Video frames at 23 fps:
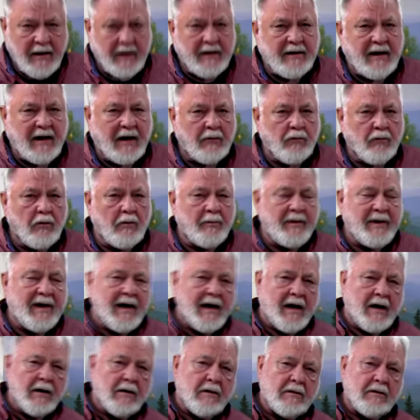that will be
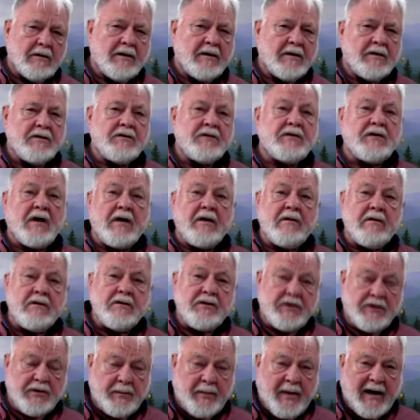held in southern
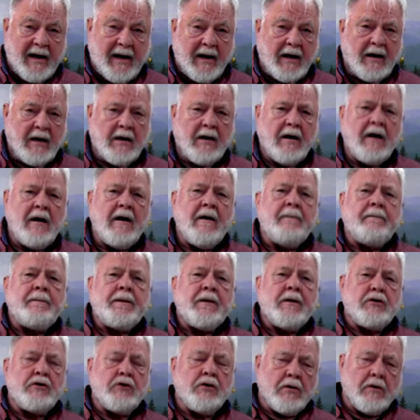Spain
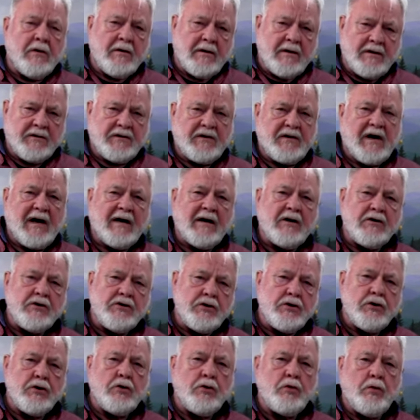during the second
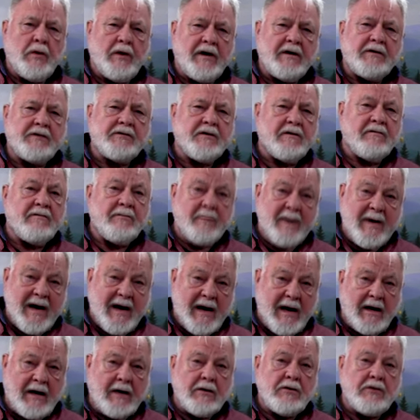2 weeks of
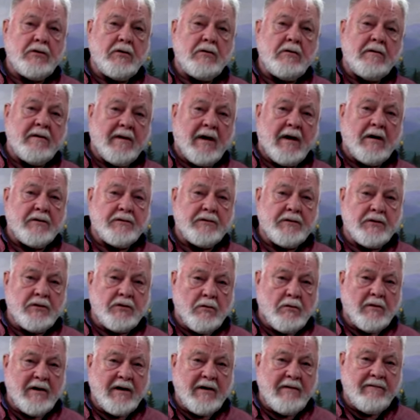May
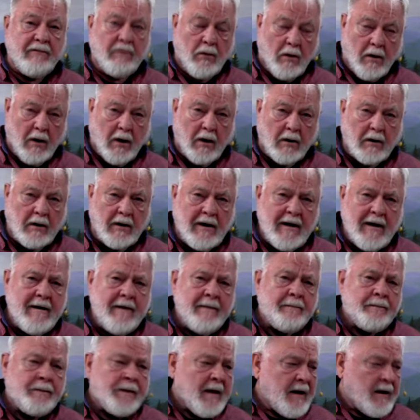2024.
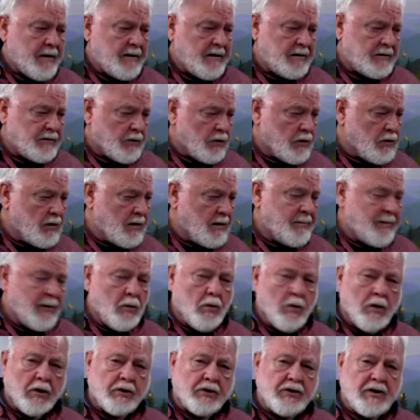These are going to be
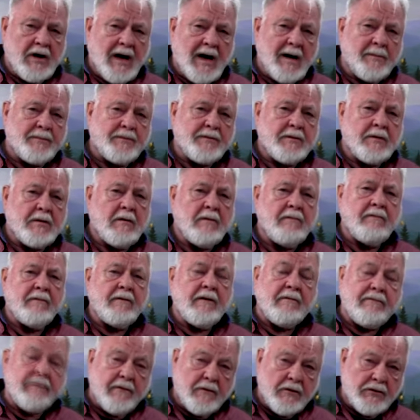workshops, the
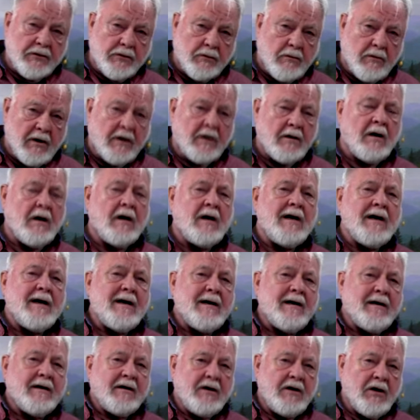first one
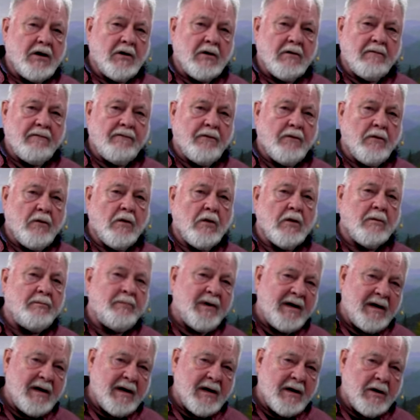geared for
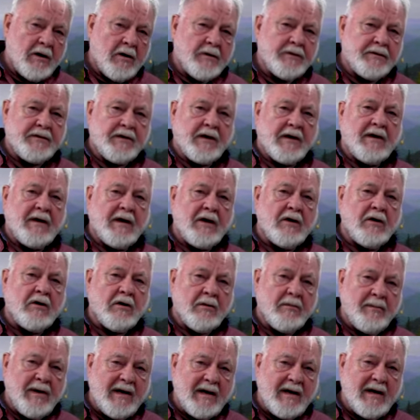beginners and
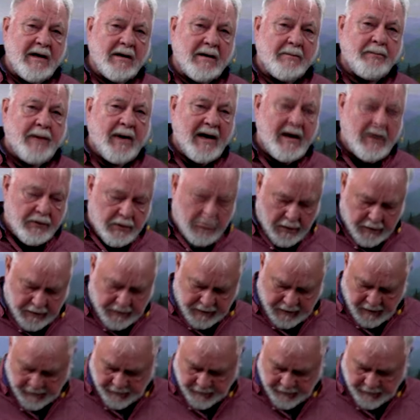intermediate painters,